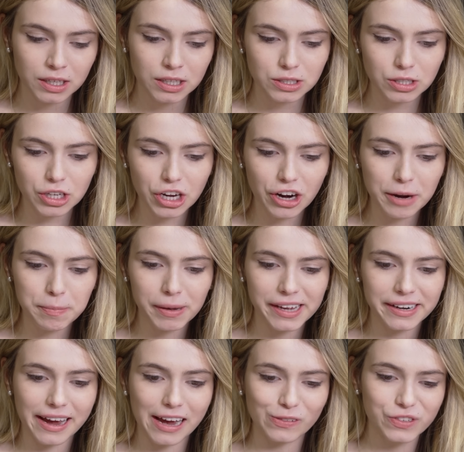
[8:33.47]
So here I
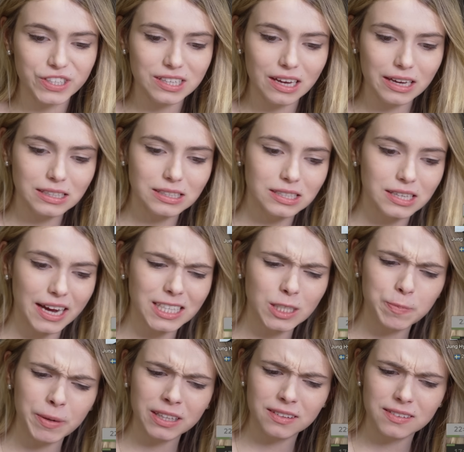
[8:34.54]
played f6. I
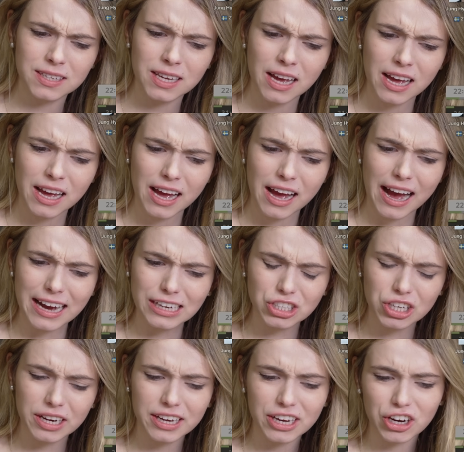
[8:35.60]
spent
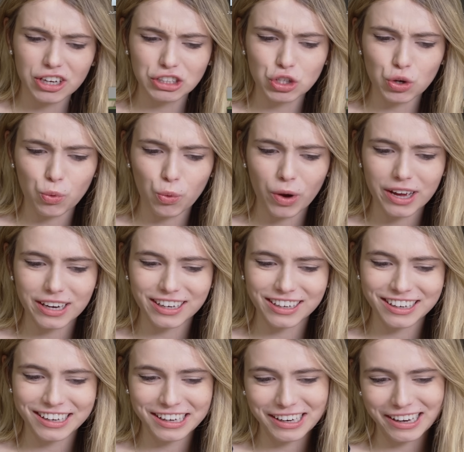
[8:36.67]
actually here
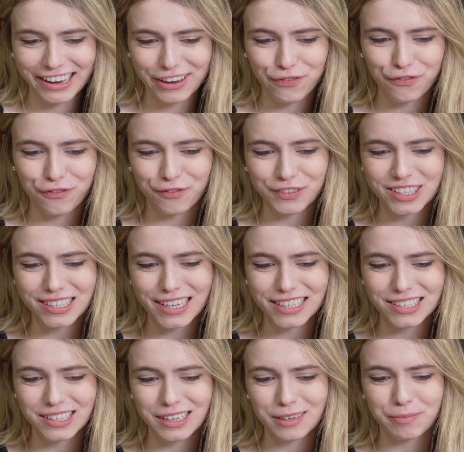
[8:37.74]

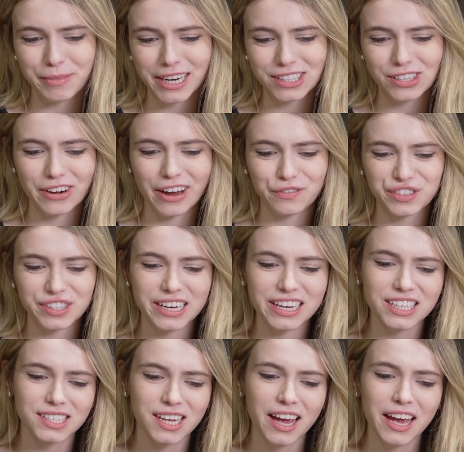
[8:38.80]
16 minutes on
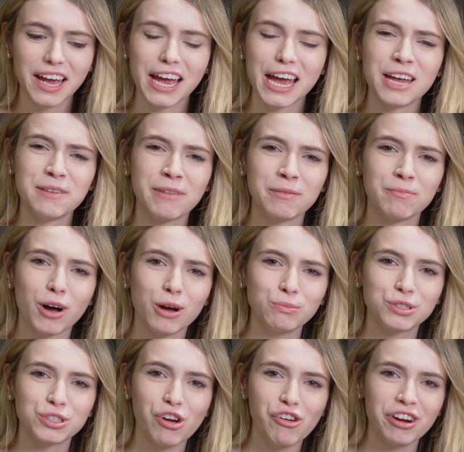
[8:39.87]
f6, and my mom
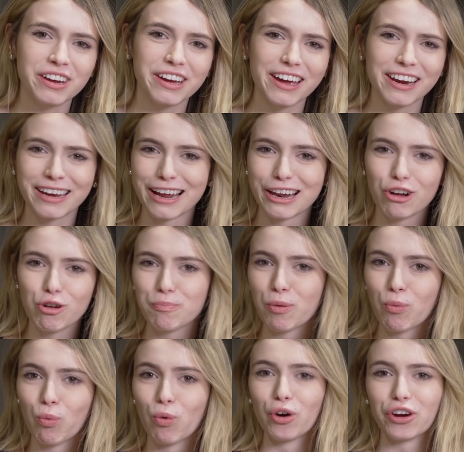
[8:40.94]
started getting a little
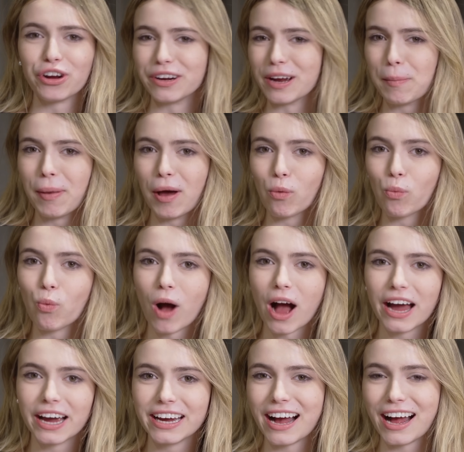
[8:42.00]
bit worried about
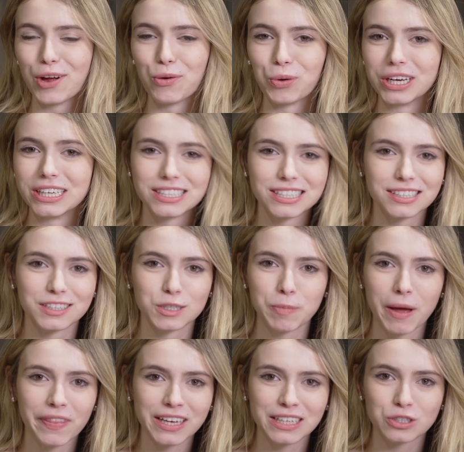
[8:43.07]
why I was
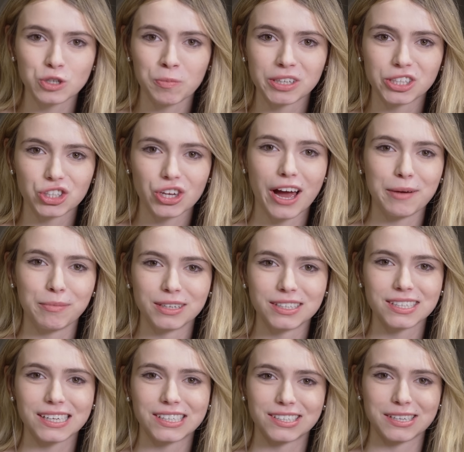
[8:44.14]
spending so much time on
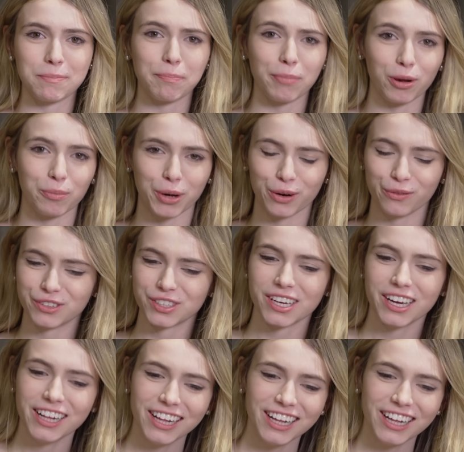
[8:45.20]
such simple moves.